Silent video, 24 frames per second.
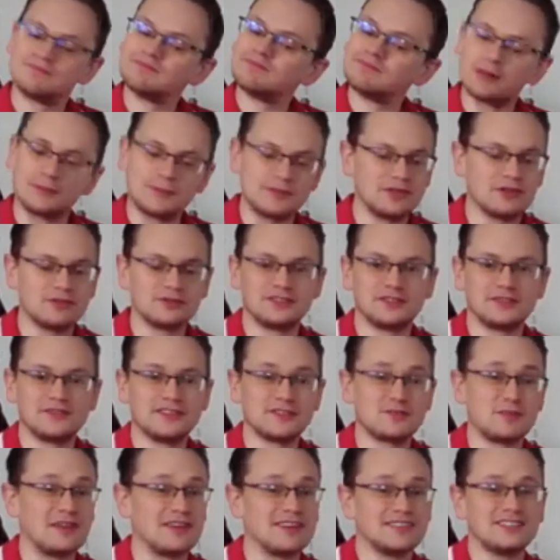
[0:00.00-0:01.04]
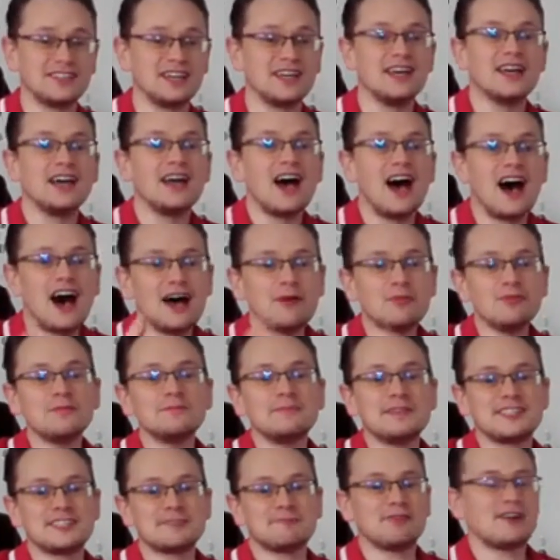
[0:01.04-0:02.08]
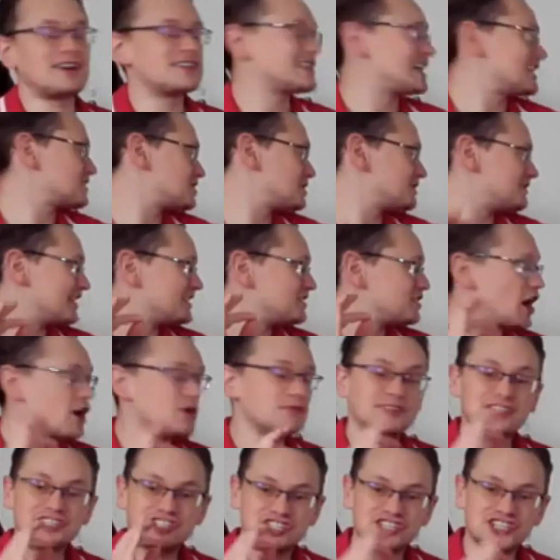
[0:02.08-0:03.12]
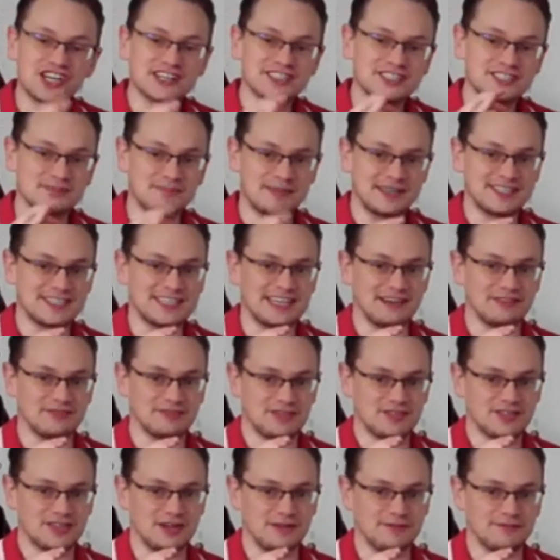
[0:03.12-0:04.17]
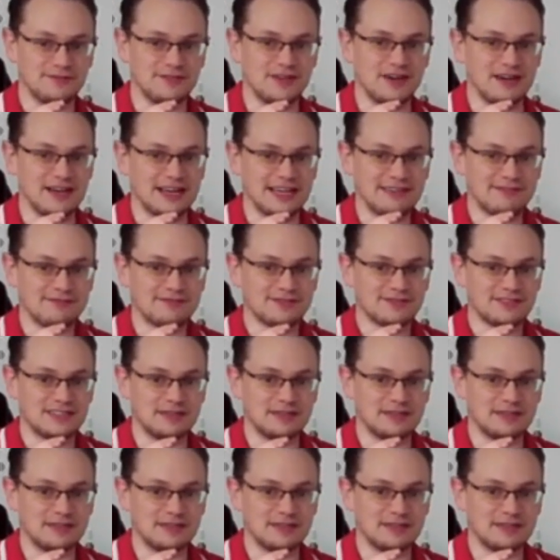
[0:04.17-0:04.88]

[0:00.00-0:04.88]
probably not doing as well. I wouldn't be surprised actually if they'd only just miss out on the top 5.